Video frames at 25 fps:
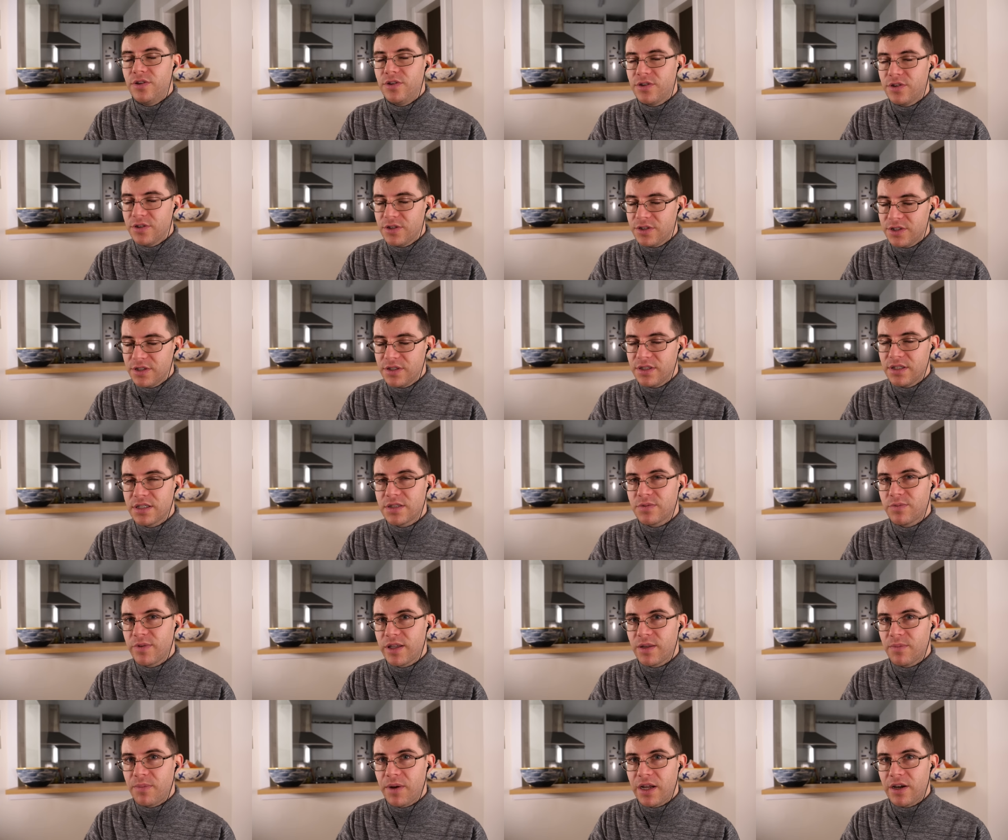You could do this
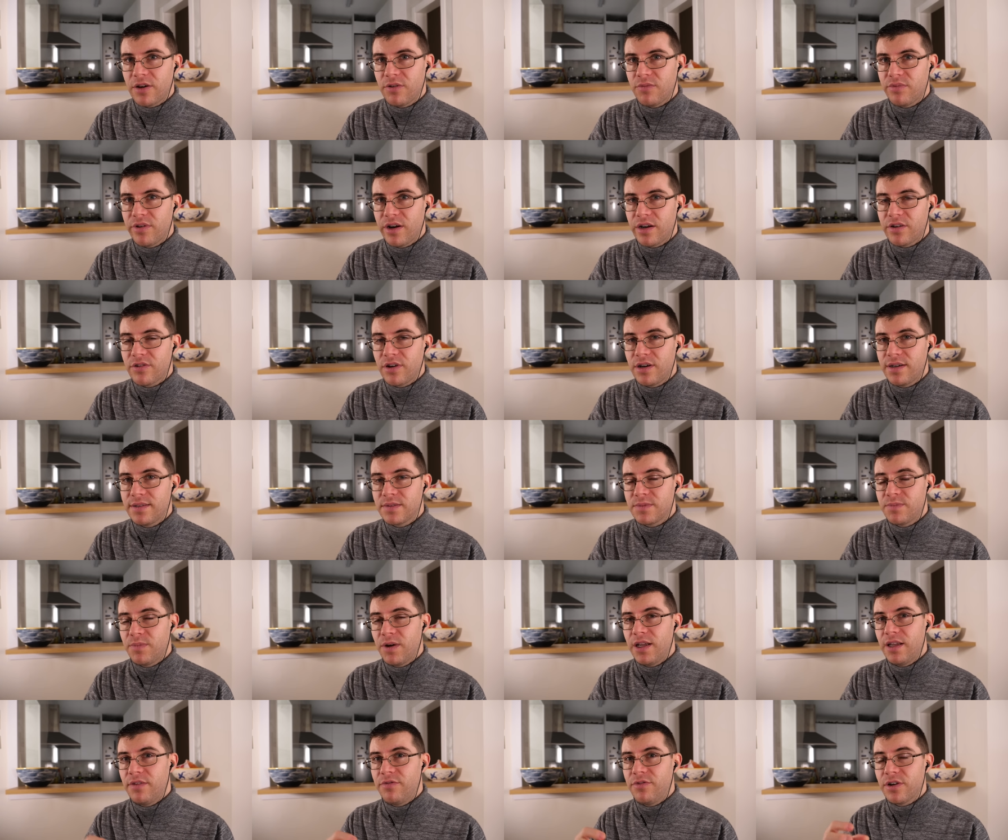with the panko breadcrumbs,
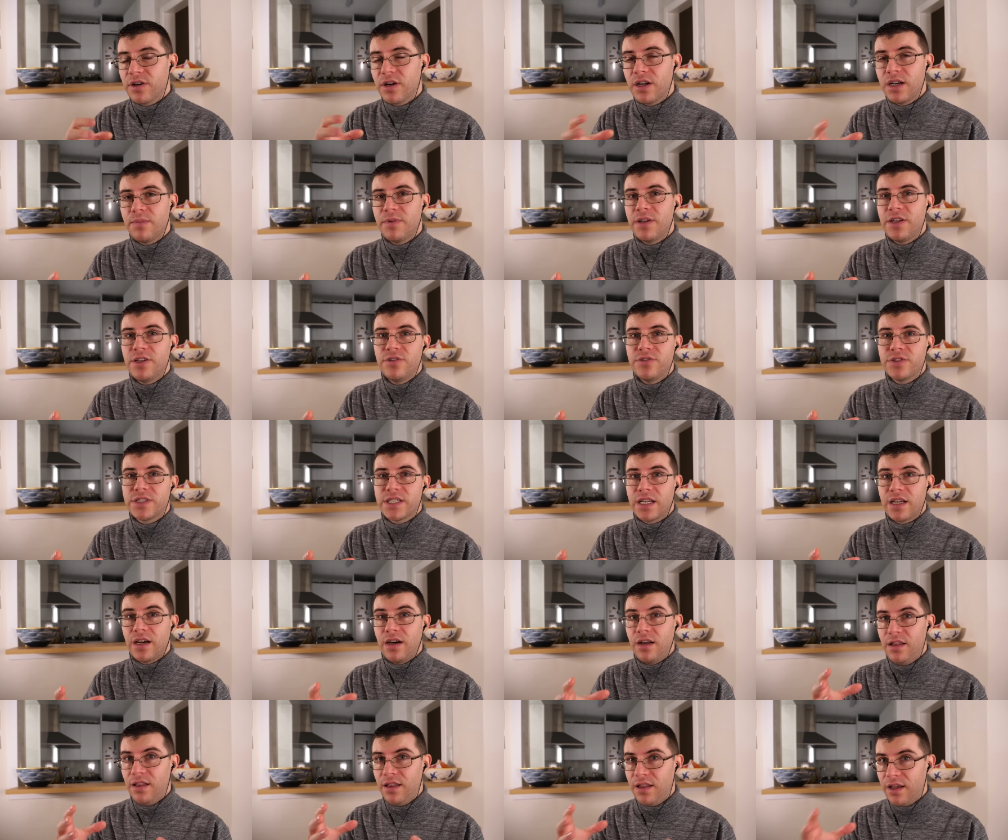but if you're going to be using
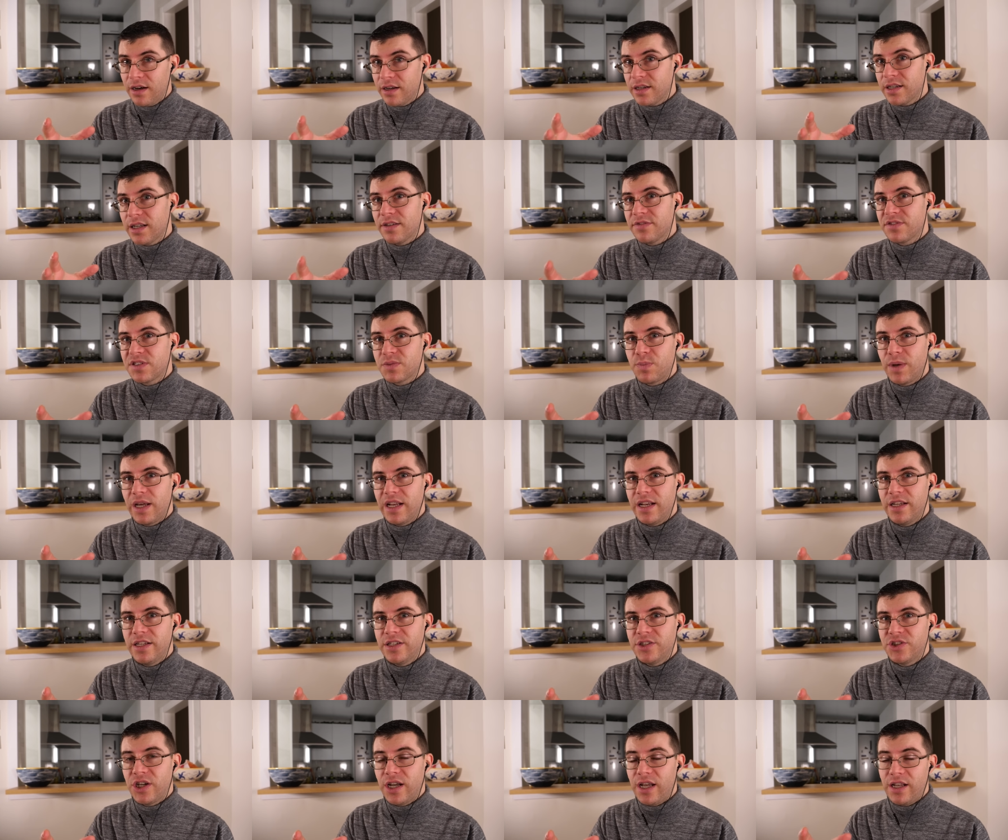a lot of
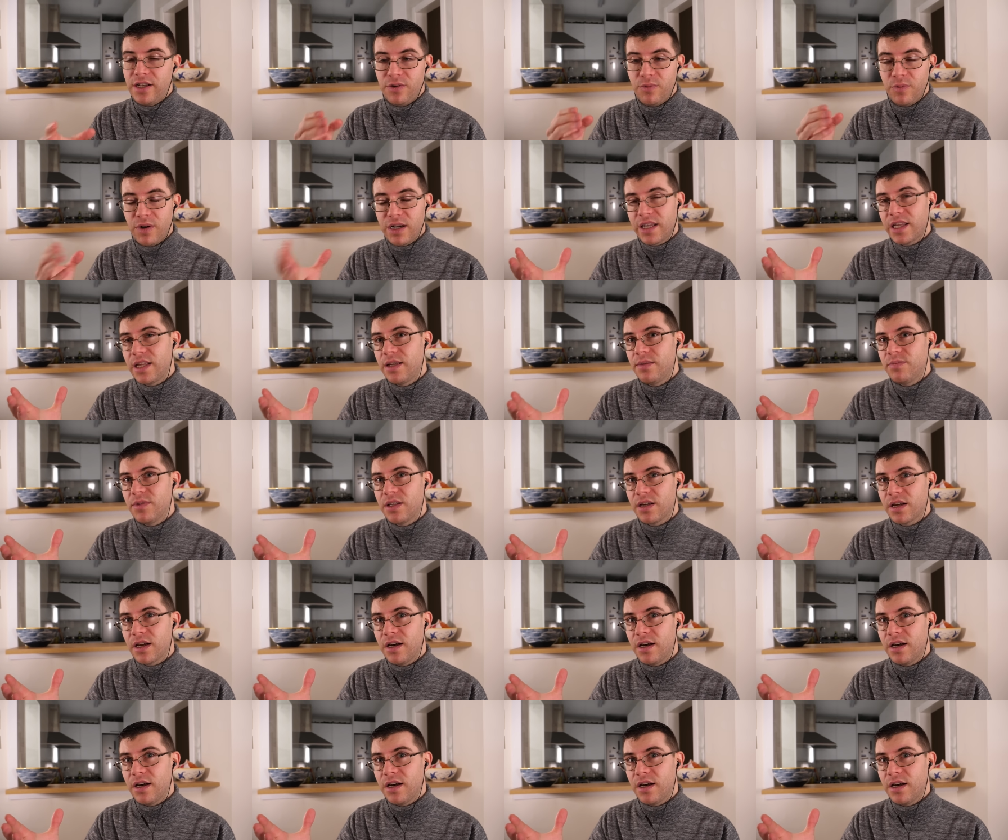spinach and you want to keep the